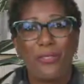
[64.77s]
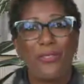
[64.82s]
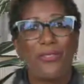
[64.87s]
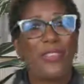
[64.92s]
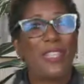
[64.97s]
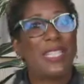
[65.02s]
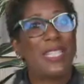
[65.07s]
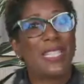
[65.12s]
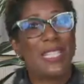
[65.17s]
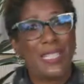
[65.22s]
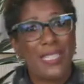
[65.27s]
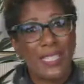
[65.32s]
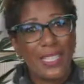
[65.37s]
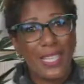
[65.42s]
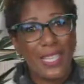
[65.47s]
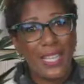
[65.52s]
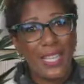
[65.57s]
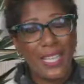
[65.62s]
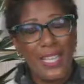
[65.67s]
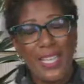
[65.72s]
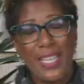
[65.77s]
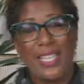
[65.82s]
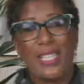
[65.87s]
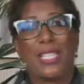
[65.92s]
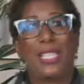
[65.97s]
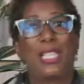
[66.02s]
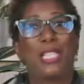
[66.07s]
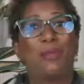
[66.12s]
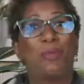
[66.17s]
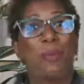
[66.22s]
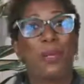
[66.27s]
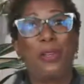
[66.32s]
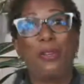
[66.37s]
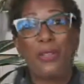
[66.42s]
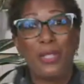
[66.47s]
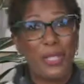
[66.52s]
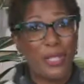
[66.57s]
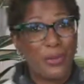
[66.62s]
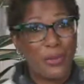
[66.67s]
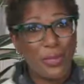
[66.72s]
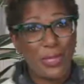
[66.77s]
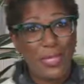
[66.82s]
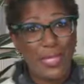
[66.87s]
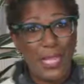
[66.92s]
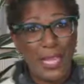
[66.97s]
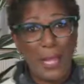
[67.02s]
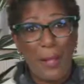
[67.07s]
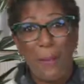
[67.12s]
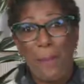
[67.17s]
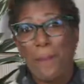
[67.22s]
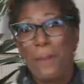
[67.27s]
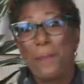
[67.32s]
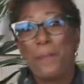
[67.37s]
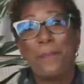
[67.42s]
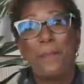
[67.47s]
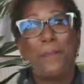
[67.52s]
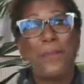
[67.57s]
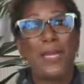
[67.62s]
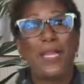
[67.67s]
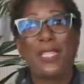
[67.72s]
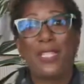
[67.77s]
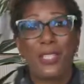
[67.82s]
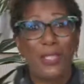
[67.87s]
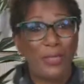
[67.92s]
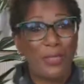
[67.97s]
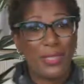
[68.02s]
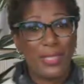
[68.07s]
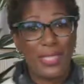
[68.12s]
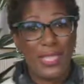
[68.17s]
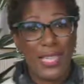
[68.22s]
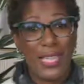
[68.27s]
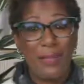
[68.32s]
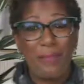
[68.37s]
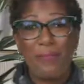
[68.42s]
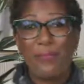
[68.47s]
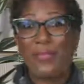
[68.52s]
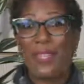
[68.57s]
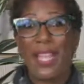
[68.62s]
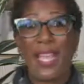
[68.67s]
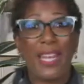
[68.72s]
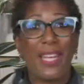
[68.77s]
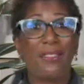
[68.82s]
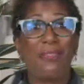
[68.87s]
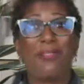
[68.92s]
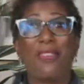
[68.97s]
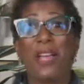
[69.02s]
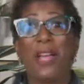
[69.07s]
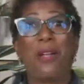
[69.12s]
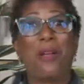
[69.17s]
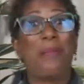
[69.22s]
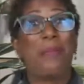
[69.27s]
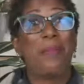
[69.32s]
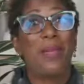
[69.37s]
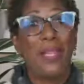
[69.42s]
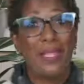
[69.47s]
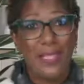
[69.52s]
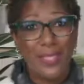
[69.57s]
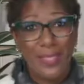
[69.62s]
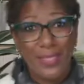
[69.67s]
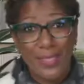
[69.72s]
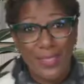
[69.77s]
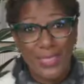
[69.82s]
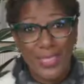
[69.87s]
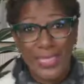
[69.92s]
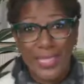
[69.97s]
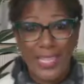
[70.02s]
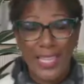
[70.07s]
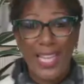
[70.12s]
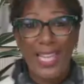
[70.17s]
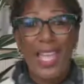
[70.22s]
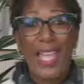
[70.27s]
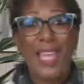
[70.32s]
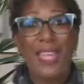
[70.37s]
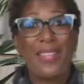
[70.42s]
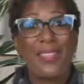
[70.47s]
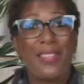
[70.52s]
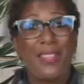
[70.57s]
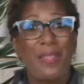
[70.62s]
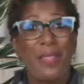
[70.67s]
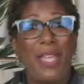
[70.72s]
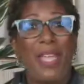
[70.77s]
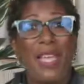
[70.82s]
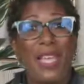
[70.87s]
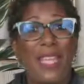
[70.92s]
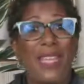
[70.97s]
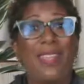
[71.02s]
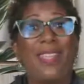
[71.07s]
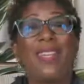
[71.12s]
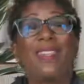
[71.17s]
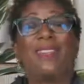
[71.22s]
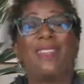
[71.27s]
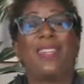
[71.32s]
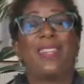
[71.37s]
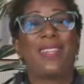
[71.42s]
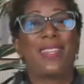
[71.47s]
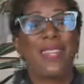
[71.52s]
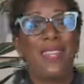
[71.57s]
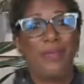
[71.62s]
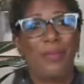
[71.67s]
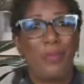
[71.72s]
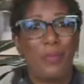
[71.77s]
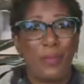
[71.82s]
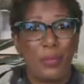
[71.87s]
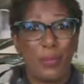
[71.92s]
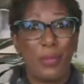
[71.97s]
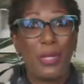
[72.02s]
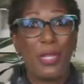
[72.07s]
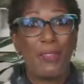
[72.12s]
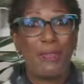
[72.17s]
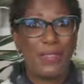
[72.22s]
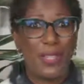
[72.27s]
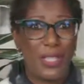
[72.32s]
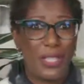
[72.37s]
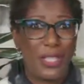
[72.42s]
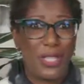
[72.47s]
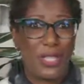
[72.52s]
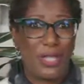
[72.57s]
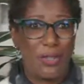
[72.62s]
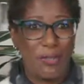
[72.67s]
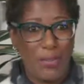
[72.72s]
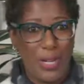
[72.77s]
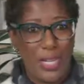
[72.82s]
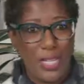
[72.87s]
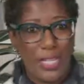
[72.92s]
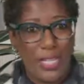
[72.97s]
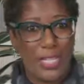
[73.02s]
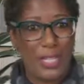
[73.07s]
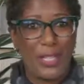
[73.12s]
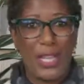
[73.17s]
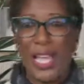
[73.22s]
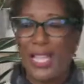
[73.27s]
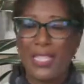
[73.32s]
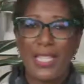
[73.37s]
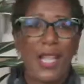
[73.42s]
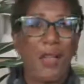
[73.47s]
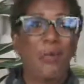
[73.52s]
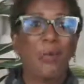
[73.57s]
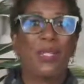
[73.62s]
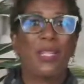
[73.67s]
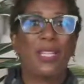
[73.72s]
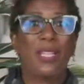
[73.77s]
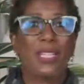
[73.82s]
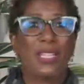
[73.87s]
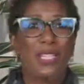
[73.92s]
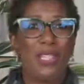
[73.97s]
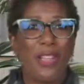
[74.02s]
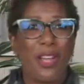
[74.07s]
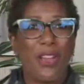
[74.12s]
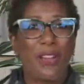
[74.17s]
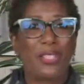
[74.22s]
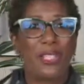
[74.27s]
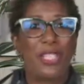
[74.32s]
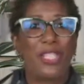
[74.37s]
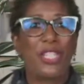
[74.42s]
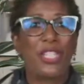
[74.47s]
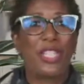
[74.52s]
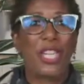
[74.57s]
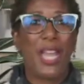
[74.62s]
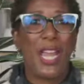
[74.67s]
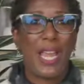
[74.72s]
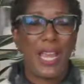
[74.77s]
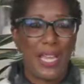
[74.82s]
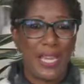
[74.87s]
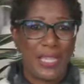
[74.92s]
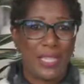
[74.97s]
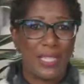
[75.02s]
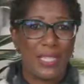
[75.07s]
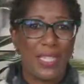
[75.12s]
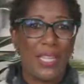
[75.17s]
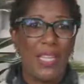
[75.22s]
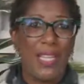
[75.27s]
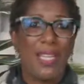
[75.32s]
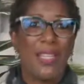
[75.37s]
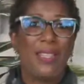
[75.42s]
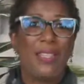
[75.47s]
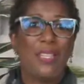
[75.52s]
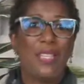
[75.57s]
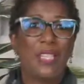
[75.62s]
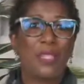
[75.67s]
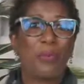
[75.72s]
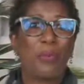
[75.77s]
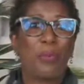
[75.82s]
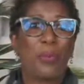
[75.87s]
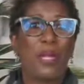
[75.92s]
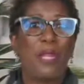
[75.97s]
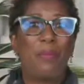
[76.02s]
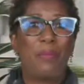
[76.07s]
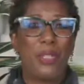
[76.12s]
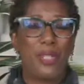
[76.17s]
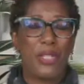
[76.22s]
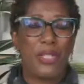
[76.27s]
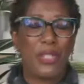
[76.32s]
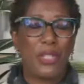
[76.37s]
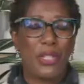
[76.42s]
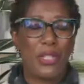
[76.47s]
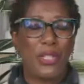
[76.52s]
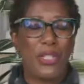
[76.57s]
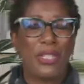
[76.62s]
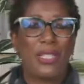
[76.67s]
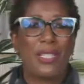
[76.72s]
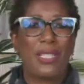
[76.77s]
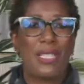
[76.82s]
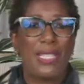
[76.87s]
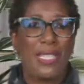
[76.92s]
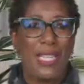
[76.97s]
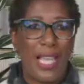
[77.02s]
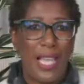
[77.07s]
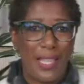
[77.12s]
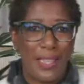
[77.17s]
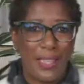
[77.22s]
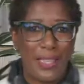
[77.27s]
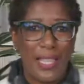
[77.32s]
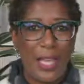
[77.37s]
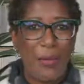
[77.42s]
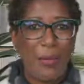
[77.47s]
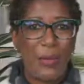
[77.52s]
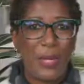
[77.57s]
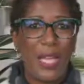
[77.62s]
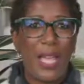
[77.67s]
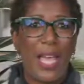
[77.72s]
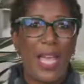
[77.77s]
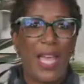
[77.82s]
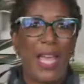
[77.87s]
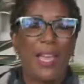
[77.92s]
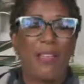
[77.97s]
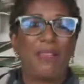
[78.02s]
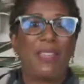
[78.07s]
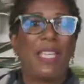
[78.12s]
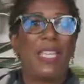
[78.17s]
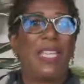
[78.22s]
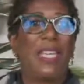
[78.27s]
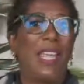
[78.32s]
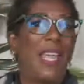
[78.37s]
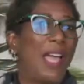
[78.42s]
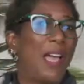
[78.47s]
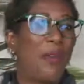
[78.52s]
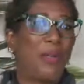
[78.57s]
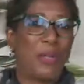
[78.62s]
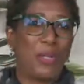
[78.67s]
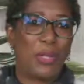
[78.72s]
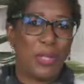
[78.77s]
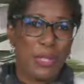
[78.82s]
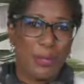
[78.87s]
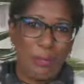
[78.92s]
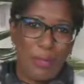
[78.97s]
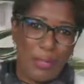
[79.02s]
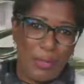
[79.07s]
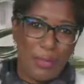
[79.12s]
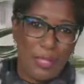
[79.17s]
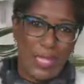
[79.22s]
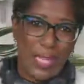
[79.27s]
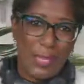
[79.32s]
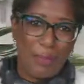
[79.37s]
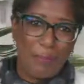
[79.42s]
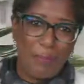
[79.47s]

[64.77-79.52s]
physically, spiritually, mentally, and environmentally than the previous generation. That's how we're going to start to change this premature death that we have in our community.